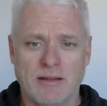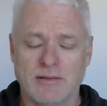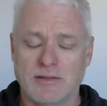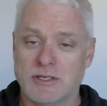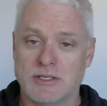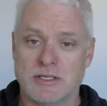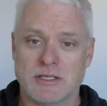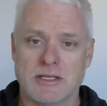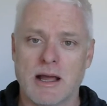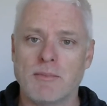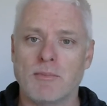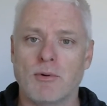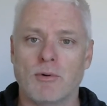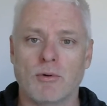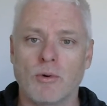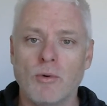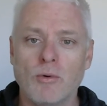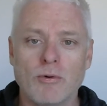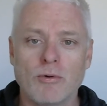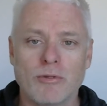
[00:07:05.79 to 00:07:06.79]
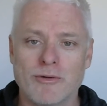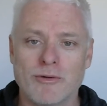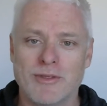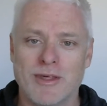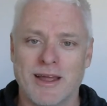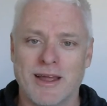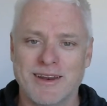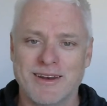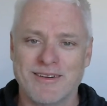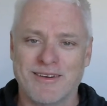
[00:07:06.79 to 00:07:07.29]
just stumbled all through
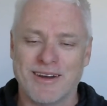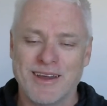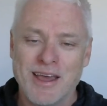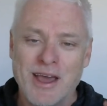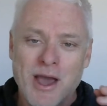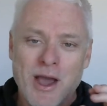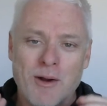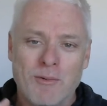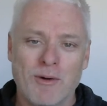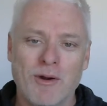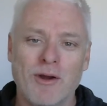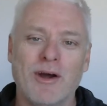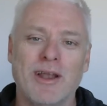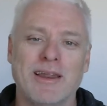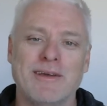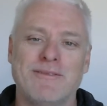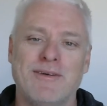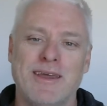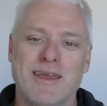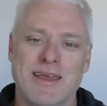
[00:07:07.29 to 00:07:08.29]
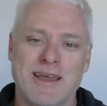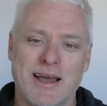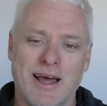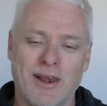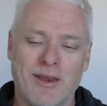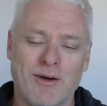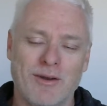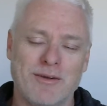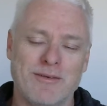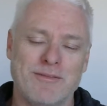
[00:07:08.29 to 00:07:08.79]
that, didn't I? Where I live here, a
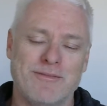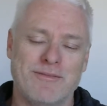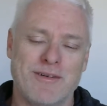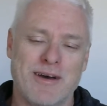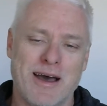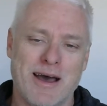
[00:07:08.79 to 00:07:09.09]
lot of